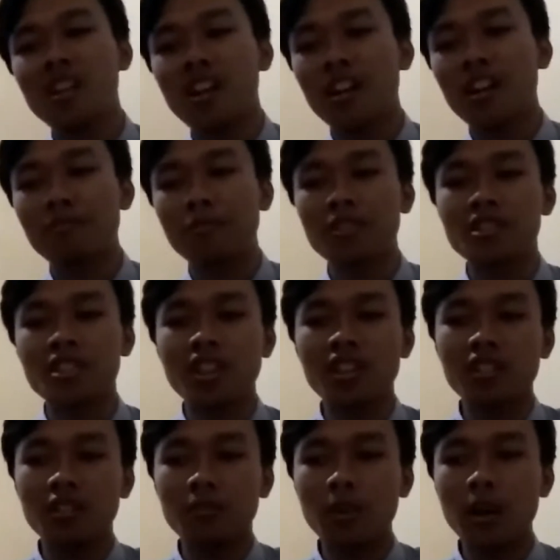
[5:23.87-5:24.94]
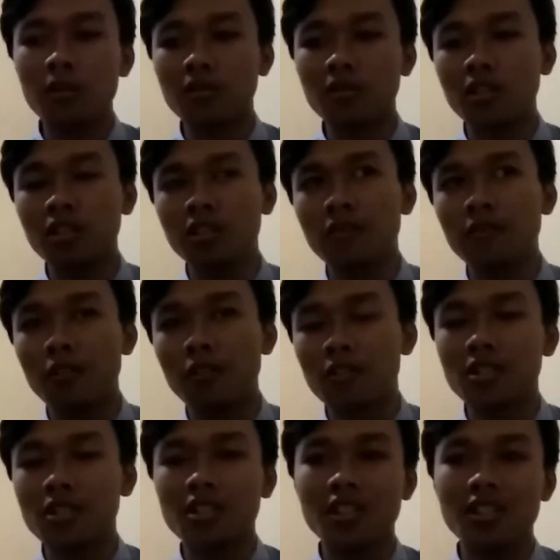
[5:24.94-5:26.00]
I present about
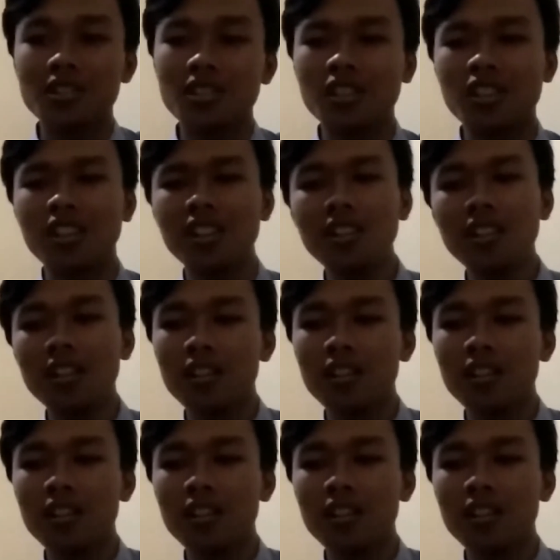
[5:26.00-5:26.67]
4C skill.